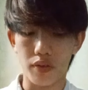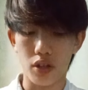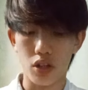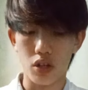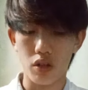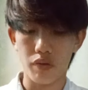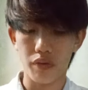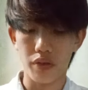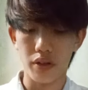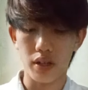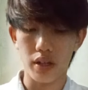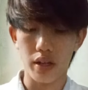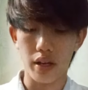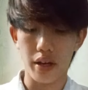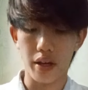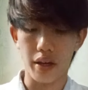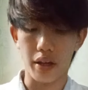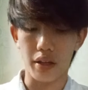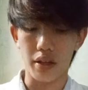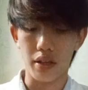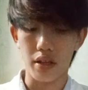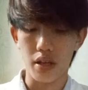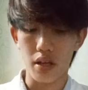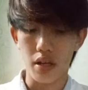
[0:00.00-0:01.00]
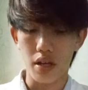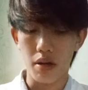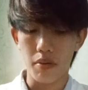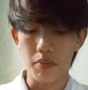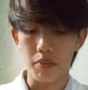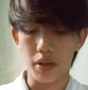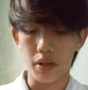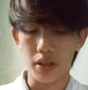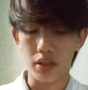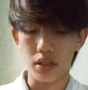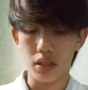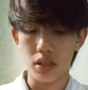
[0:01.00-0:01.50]
but it is obvious
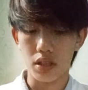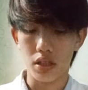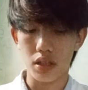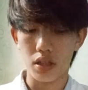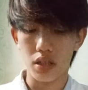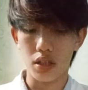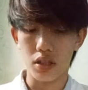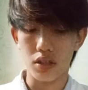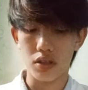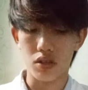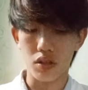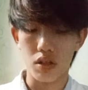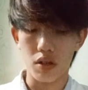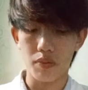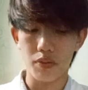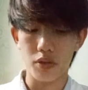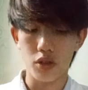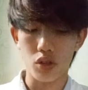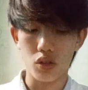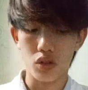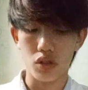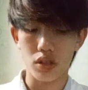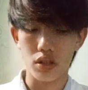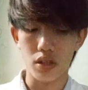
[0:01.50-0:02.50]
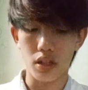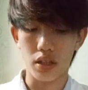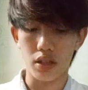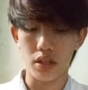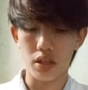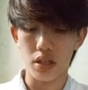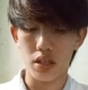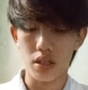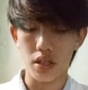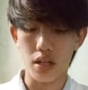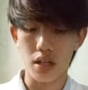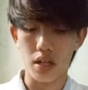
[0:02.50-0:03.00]
that there are some of
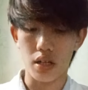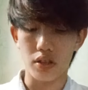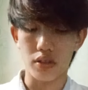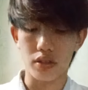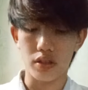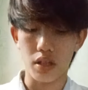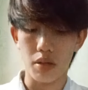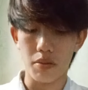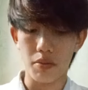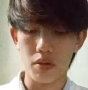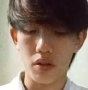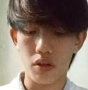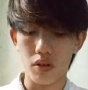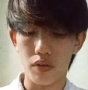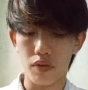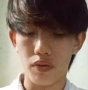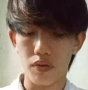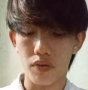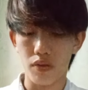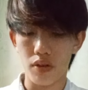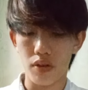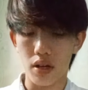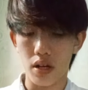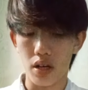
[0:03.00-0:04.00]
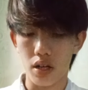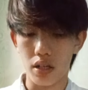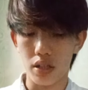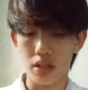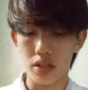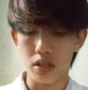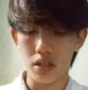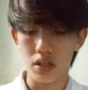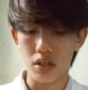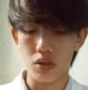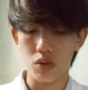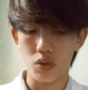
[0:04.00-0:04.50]
other who also
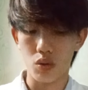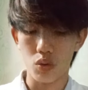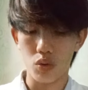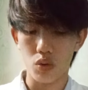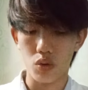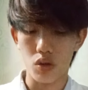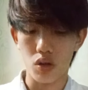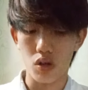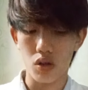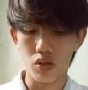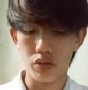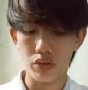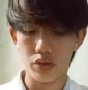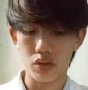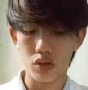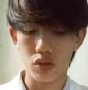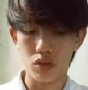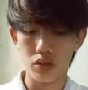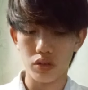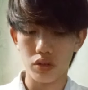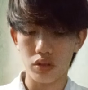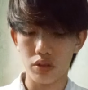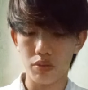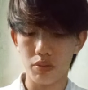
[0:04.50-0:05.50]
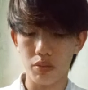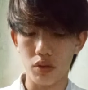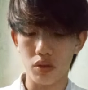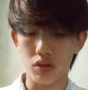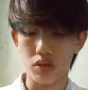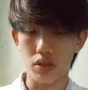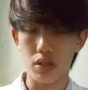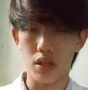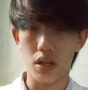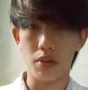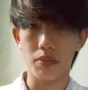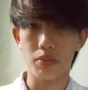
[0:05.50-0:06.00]
contributes the absorption
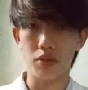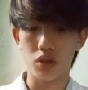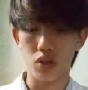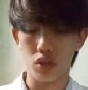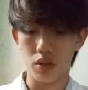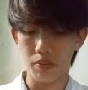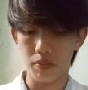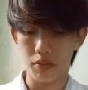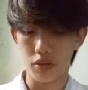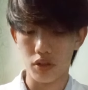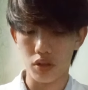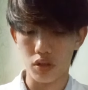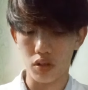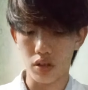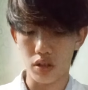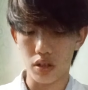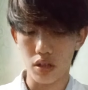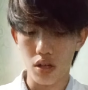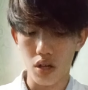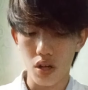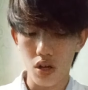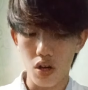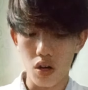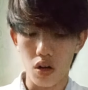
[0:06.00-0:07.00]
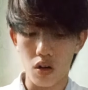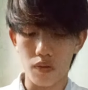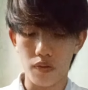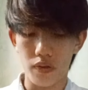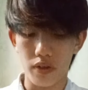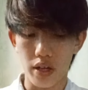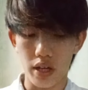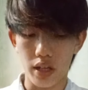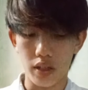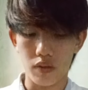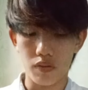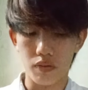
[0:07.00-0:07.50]
of light from the leaves.
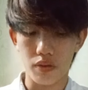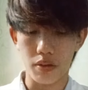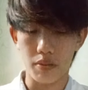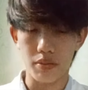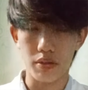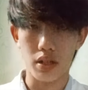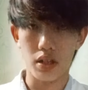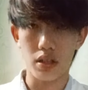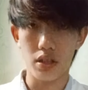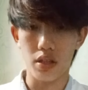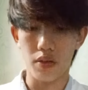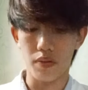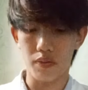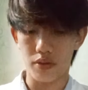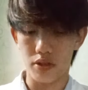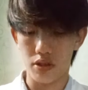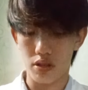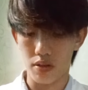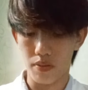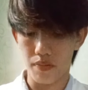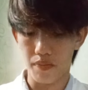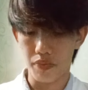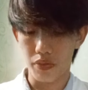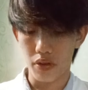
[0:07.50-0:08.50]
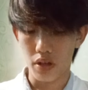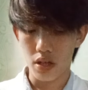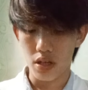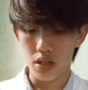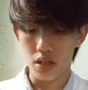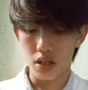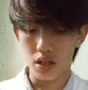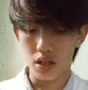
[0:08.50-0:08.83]
It is also